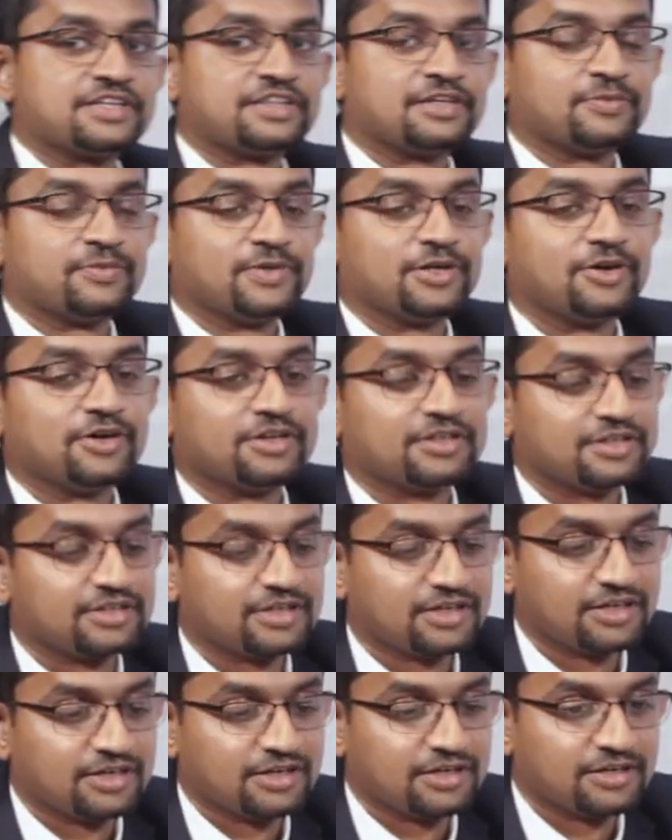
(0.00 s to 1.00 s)
I think we got
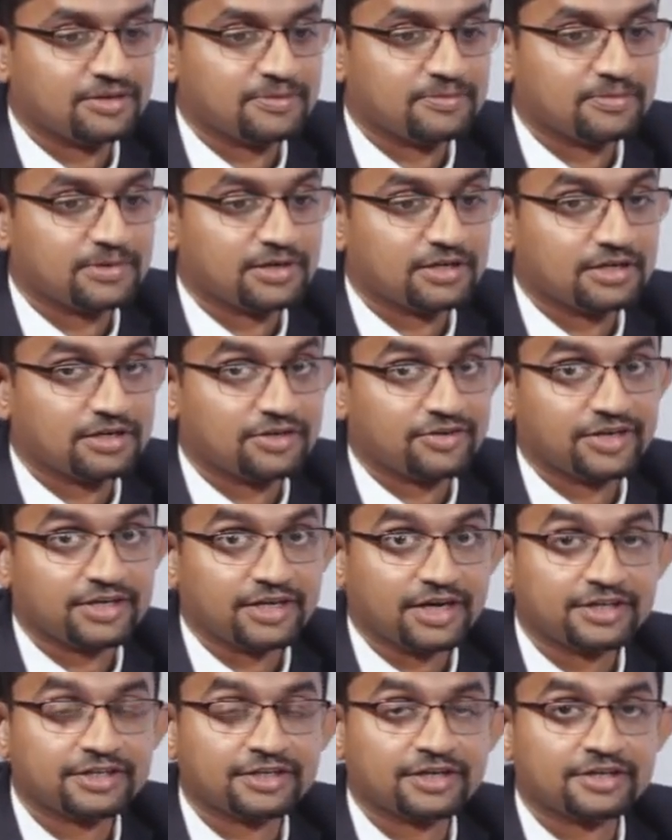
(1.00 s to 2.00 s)
a great
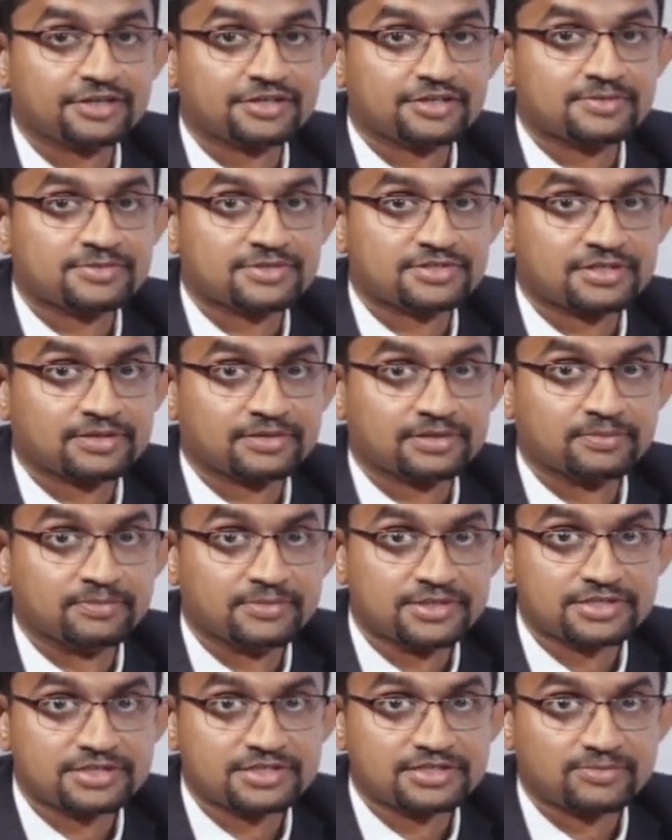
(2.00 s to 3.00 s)
idea in terms of some of the
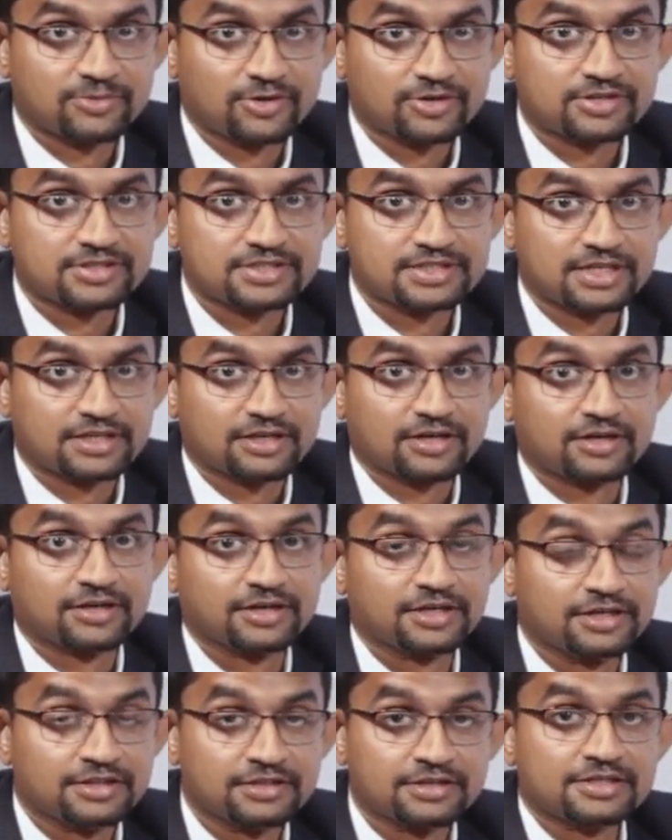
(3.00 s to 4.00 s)
business models that are
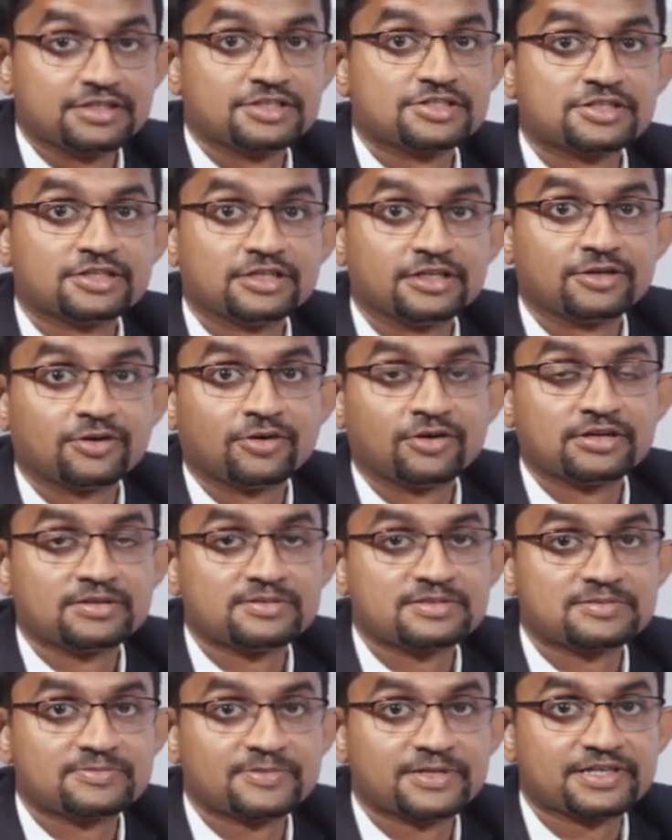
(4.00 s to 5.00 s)
in the digital
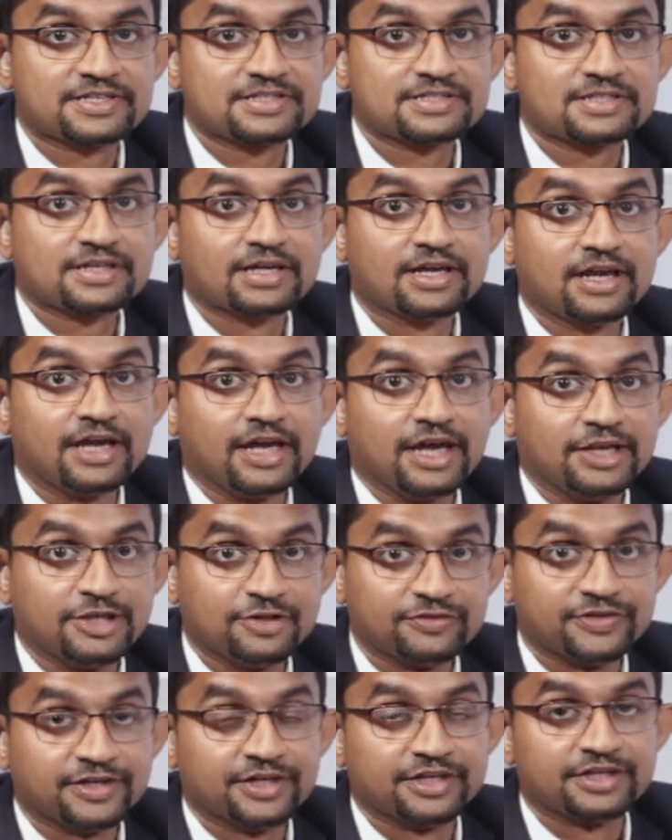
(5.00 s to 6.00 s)
economy space. And
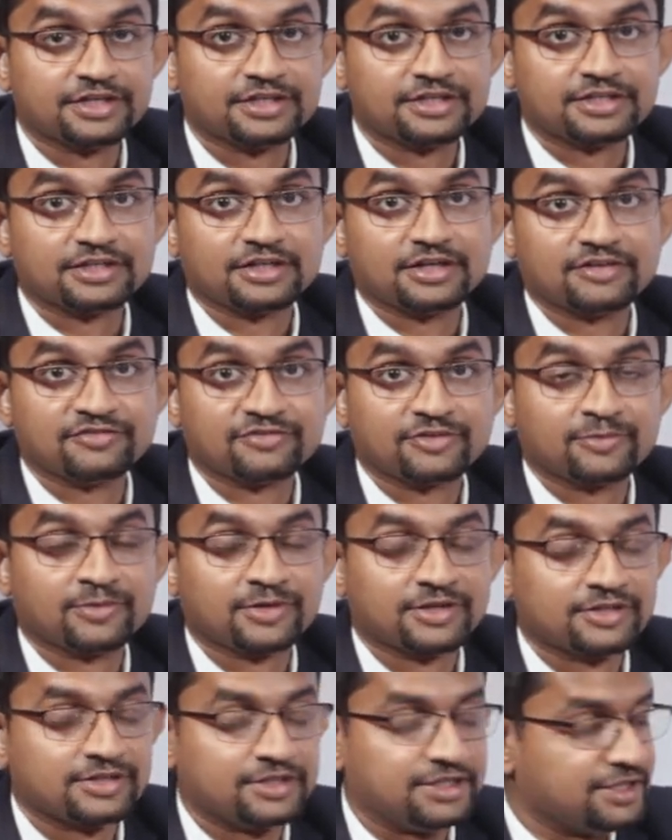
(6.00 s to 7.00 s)
you've heard it from one of the